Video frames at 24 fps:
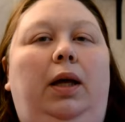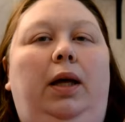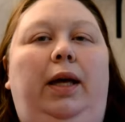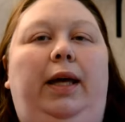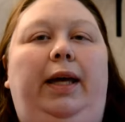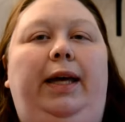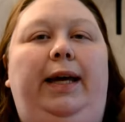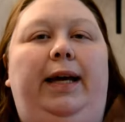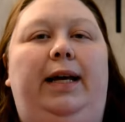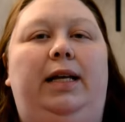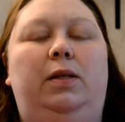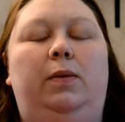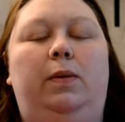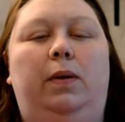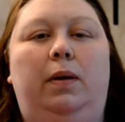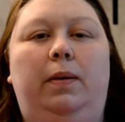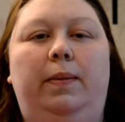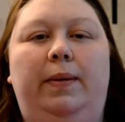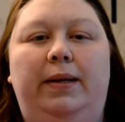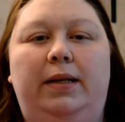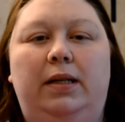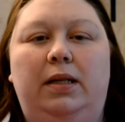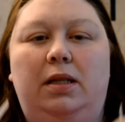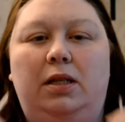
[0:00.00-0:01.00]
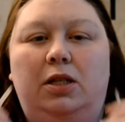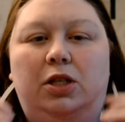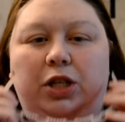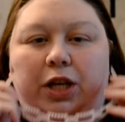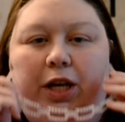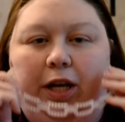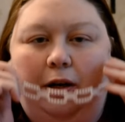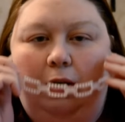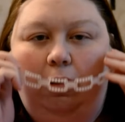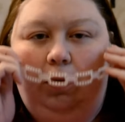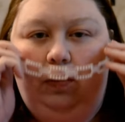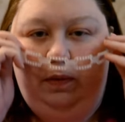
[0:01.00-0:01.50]
Hey guys, welcome back to the
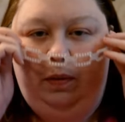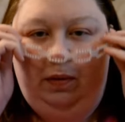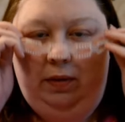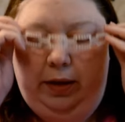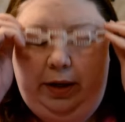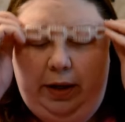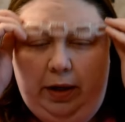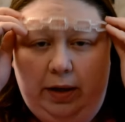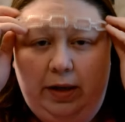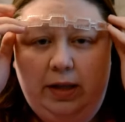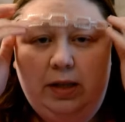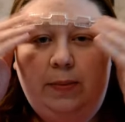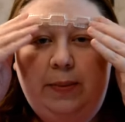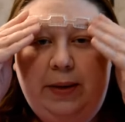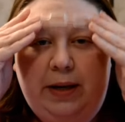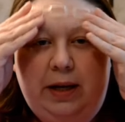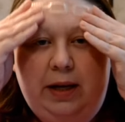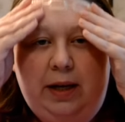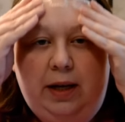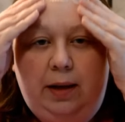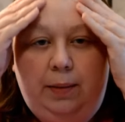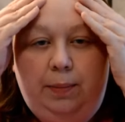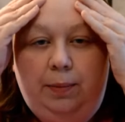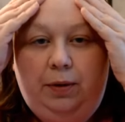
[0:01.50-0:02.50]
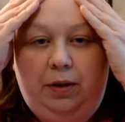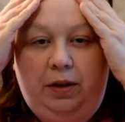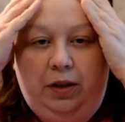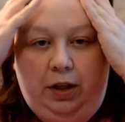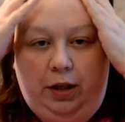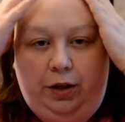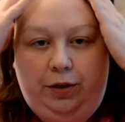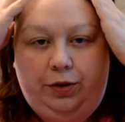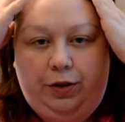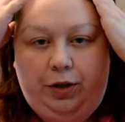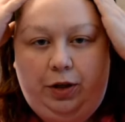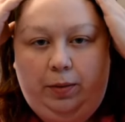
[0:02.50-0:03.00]
channel. There has been a couple of
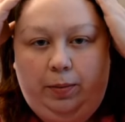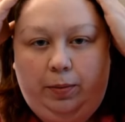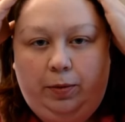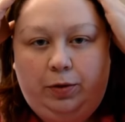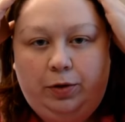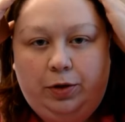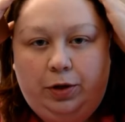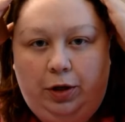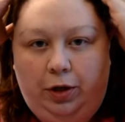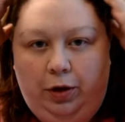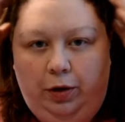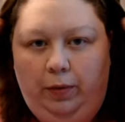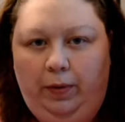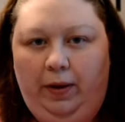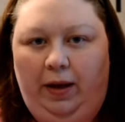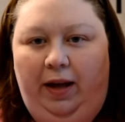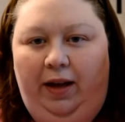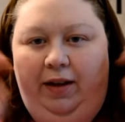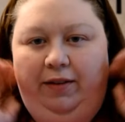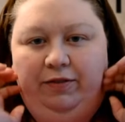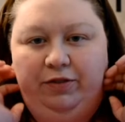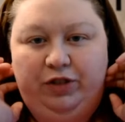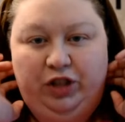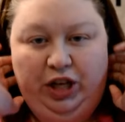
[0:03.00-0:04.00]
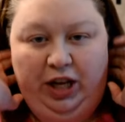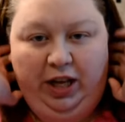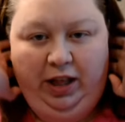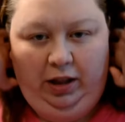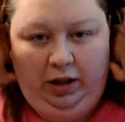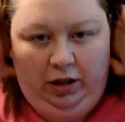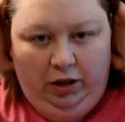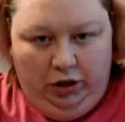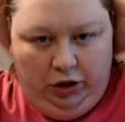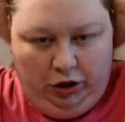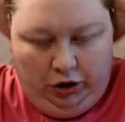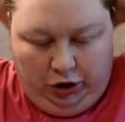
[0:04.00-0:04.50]
YouTubers who have
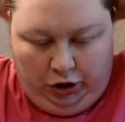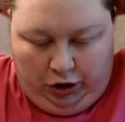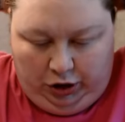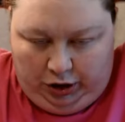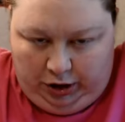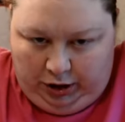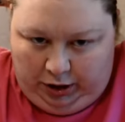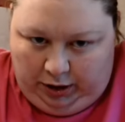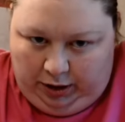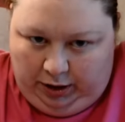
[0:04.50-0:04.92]
challenged